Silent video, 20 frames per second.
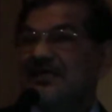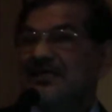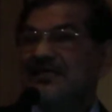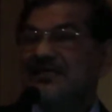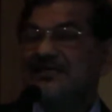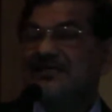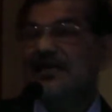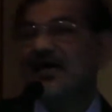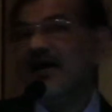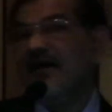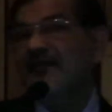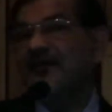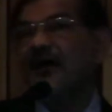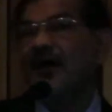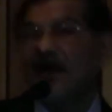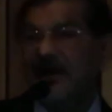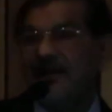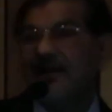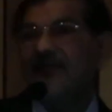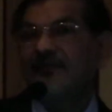it's either
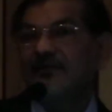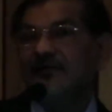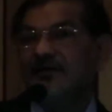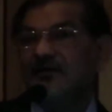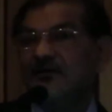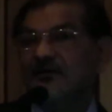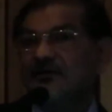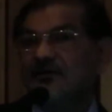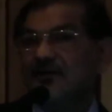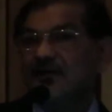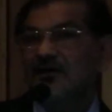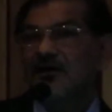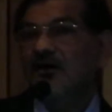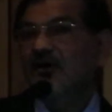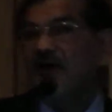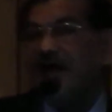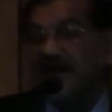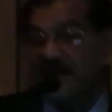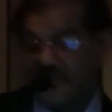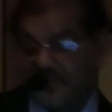unethical or
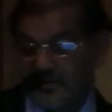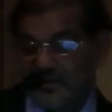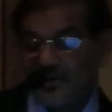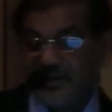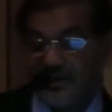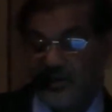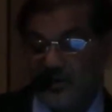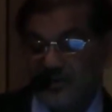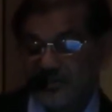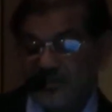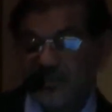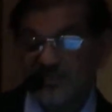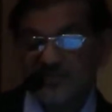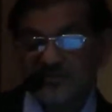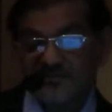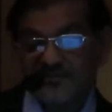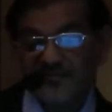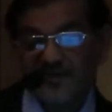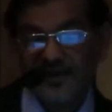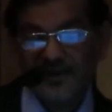I'm really not
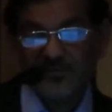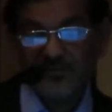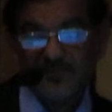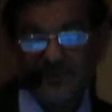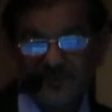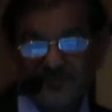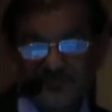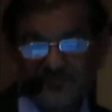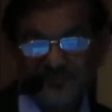justifiable.